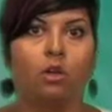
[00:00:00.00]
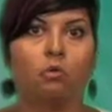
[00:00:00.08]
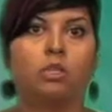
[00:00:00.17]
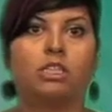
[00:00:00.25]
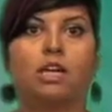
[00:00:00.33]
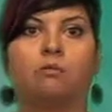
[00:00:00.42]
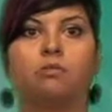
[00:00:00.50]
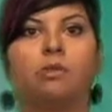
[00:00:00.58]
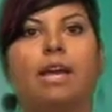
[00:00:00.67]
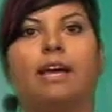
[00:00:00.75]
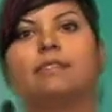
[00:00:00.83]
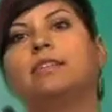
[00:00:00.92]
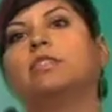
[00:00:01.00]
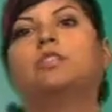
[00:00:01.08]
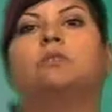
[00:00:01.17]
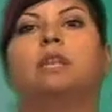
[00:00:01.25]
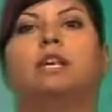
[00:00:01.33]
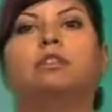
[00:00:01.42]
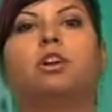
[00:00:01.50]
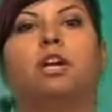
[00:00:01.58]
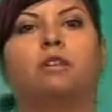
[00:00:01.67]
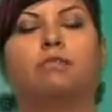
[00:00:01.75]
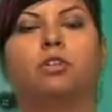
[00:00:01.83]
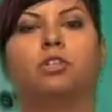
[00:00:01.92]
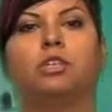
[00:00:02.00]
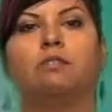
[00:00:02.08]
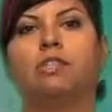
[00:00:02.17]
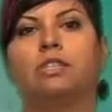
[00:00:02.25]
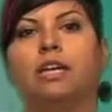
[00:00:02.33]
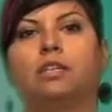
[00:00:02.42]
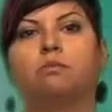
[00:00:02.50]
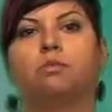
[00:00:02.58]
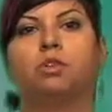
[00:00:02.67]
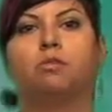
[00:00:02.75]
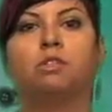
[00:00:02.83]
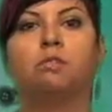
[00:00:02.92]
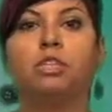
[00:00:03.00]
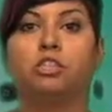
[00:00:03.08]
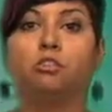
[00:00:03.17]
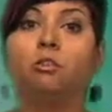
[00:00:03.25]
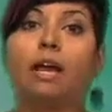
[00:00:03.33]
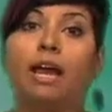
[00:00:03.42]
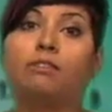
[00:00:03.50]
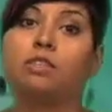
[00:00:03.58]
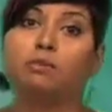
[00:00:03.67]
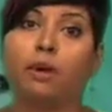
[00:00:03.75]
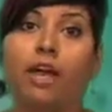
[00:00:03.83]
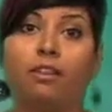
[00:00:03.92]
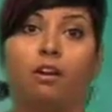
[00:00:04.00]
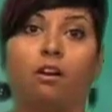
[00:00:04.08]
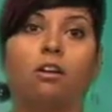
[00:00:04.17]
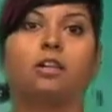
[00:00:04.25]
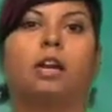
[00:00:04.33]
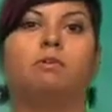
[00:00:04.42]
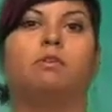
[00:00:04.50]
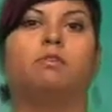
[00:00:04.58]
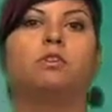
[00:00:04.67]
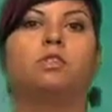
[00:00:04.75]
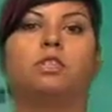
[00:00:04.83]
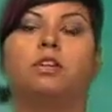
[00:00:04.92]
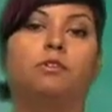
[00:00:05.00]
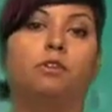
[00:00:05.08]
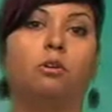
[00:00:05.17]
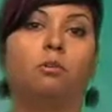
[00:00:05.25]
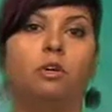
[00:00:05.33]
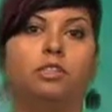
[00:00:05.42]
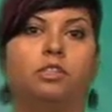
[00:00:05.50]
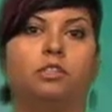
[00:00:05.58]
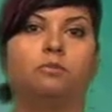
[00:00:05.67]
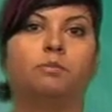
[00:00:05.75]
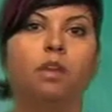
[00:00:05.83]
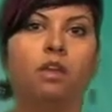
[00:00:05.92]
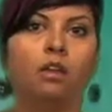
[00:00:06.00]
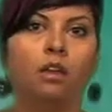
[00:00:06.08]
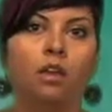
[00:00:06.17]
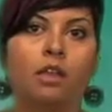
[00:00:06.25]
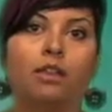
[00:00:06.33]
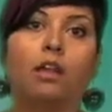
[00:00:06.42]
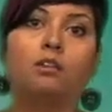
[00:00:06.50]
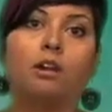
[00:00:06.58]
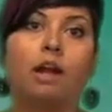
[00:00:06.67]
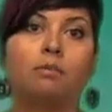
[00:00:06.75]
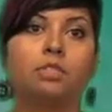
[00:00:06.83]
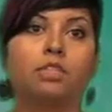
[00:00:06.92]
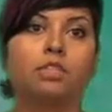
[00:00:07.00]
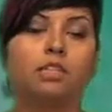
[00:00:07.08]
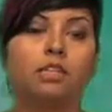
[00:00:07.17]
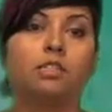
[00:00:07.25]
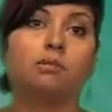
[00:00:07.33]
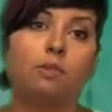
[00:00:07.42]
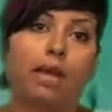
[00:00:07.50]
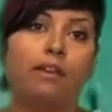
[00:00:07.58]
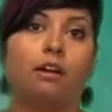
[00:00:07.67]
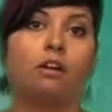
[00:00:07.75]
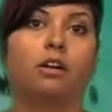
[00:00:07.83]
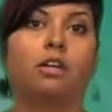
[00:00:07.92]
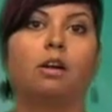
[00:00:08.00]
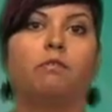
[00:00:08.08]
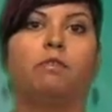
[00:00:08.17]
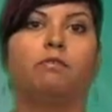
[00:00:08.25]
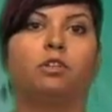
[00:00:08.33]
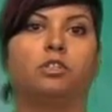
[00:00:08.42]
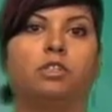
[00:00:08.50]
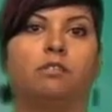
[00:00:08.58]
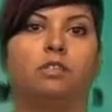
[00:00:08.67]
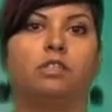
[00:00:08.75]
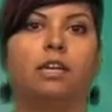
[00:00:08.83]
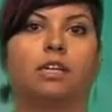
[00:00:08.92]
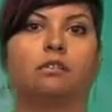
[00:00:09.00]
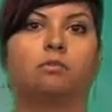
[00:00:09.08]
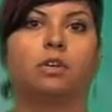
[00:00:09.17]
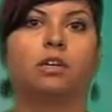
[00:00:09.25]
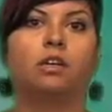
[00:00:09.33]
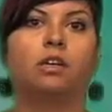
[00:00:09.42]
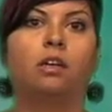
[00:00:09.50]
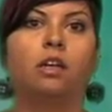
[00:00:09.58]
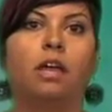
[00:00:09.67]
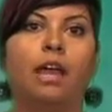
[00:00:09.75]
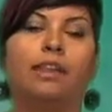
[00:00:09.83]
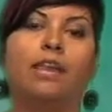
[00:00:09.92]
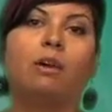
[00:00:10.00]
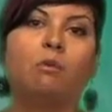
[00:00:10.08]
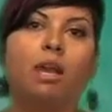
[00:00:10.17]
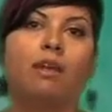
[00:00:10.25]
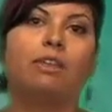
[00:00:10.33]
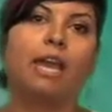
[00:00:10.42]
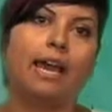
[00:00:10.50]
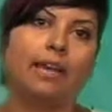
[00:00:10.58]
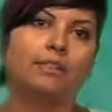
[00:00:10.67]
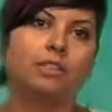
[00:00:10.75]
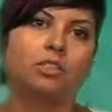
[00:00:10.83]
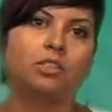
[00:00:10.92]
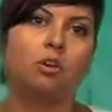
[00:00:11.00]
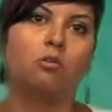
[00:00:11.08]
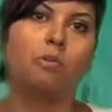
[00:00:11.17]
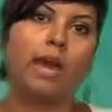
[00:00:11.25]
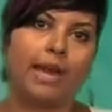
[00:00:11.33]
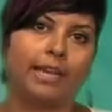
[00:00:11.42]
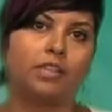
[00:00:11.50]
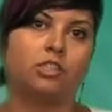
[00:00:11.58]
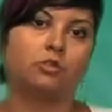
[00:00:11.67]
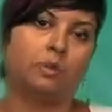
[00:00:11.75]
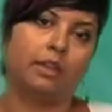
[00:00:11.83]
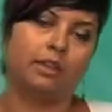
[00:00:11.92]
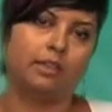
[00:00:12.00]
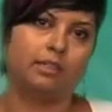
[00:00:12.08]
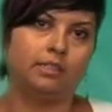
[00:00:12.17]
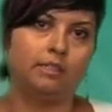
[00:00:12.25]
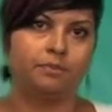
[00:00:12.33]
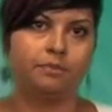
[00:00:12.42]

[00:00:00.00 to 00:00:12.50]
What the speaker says: which comes with access to an electronic version of the textbook, which means you don't have to buy the hard copy version if you don't want to. The other option is to buy that hard copy version of the textbook, and that will have the access code packaged with it.